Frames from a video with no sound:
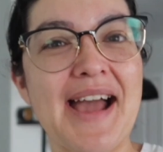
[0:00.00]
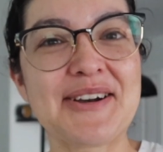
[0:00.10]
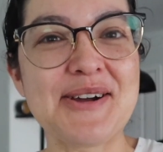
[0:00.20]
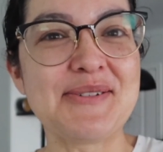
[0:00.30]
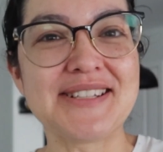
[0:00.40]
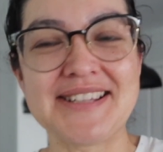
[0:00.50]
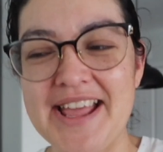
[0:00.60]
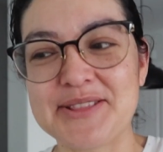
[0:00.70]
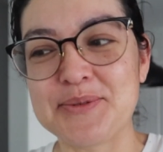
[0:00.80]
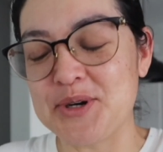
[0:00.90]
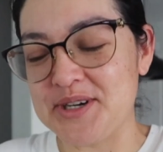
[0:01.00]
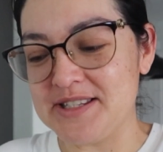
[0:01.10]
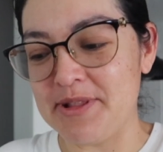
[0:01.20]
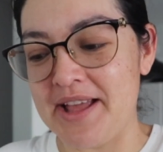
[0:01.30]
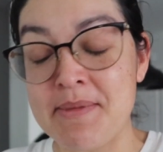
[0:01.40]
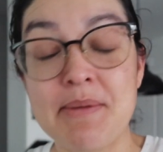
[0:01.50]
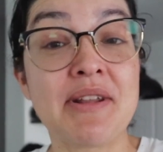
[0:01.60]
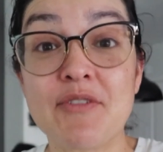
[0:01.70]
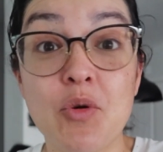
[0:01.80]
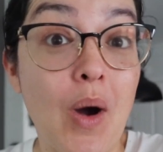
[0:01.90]
I don't know what like the word is, but like maybe
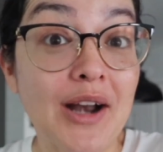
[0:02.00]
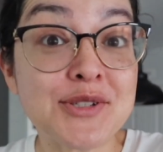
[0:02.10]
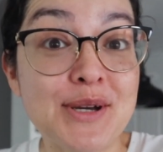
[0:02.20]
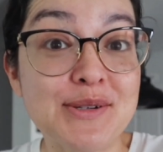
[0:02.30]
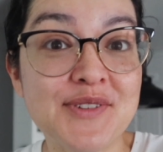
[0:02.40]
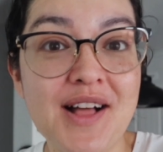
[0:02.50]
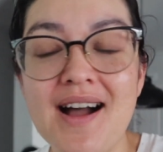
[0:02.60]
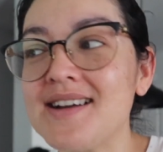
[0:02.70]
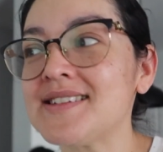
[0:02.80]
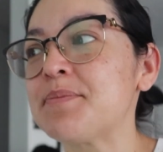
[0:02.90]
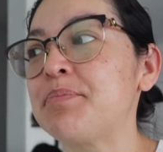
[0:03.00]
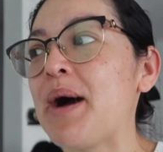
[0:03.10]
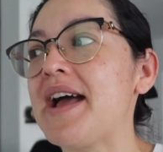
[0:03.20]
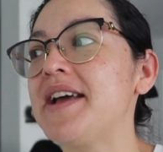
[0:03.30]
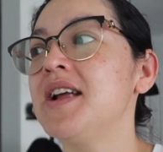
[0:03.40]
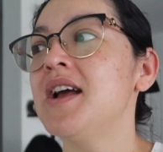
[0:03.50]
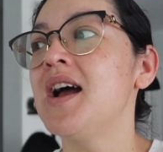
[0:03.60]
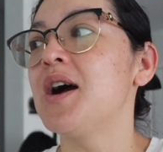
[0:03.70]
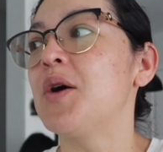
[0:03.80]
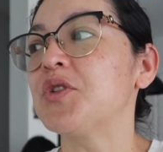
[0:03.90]
never watched those vlogs, but
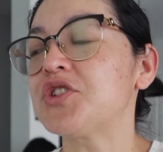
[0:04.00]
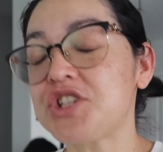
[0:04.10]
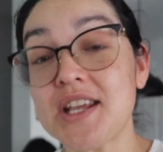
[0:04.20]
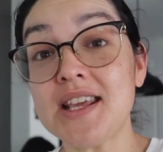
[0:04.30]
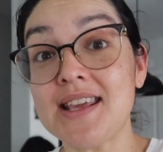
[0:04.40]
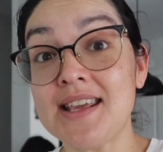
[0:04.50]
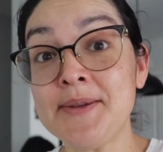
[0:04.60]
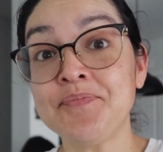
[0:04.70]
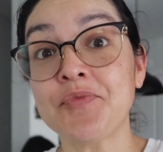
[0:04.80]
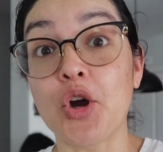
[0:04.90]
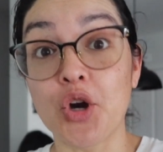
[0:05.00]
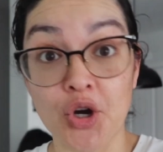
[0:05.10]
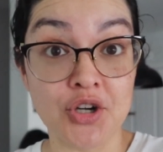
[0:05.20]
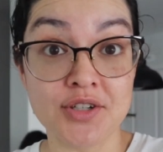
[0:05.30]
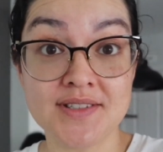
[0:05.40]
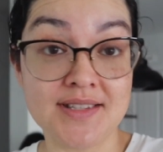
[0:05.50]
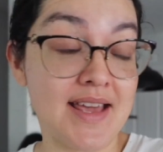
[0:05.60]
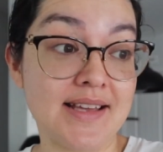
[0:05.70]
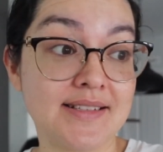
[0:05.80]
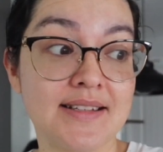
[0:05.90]
she earns
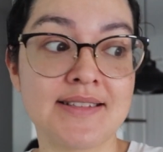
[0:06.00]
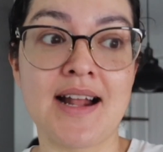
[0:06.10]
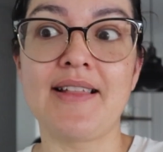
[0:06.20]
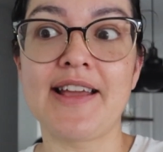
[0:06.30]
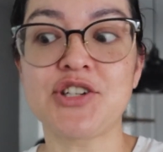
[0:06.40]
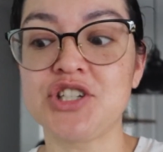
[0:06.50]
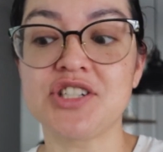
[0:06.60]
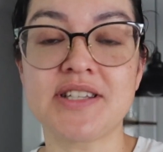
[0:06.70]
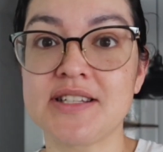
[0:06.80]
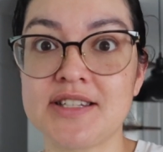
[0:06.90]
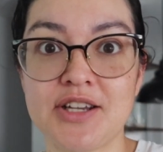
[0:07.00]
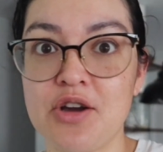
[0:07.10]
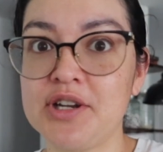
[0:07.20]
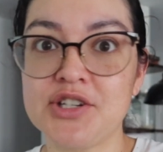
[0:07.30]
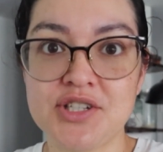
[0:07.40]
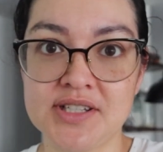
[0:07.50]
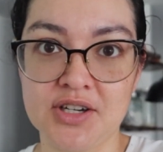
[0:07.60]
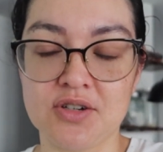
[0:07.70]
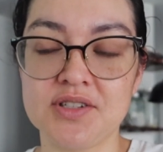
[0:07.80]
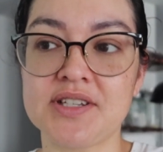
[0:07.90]
this. It's not like she just gets to go because she's in
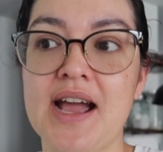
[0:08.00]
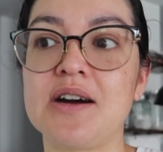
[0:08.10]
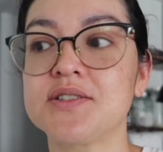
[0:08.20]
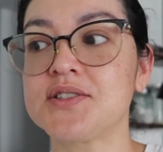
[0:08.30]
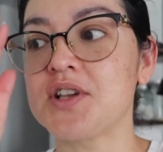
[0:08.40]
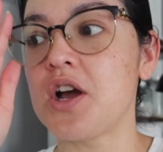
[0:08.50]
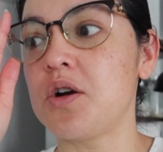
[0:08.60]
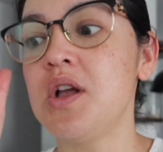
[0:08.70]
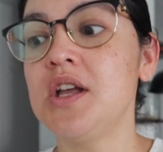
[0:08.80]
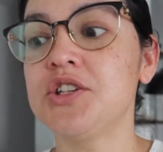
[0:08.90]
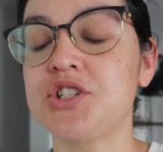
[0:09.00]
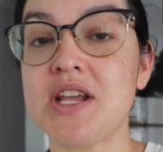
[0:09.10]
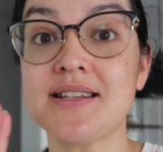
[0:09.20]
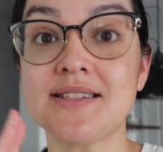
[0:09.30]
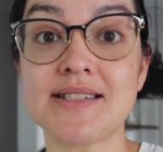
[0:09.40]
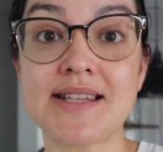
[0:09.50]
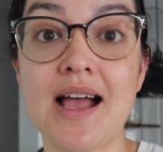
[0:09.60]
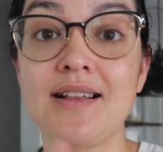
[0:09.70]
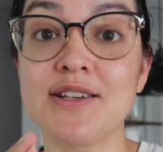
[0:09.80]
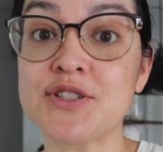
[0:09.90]
Girl Scouts. So she has to
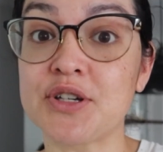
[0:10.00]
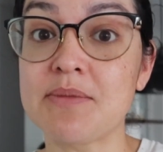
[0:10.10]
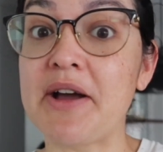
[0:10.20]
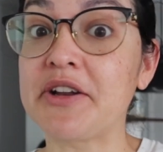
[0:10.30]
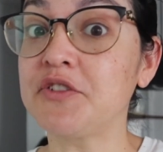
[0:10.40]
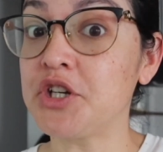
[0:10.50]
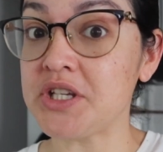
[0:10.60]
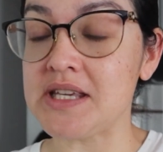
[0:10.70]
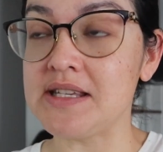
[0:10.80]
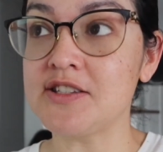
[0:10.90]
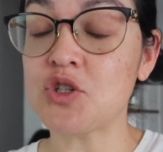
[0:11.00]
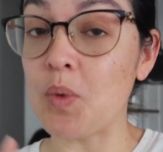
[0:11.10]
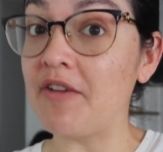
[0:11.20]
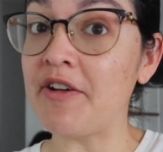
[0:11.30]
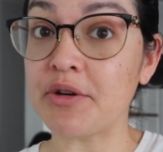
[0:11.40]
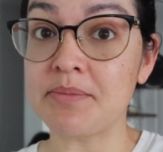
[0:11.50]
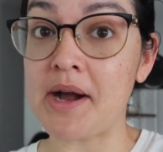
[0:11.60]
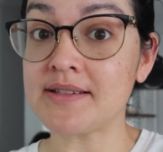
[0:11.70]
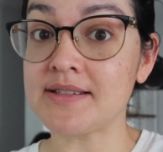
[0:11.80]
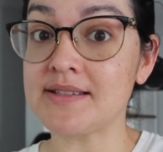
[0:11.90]
sell a certain amount of cookies, 1,200
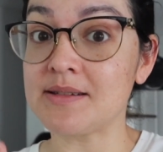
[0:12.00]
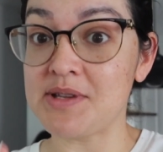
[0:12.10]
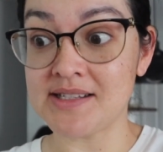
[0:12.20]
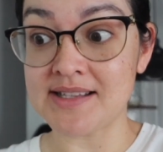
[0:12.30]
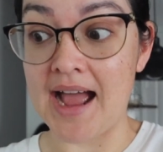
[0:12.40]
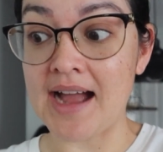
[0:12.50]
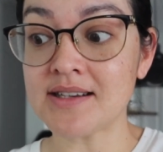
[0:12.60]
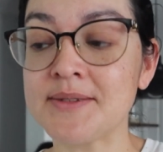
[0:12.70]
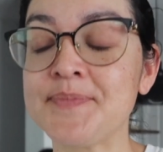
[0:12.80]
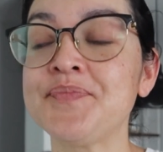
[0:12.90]
boxes to be exact.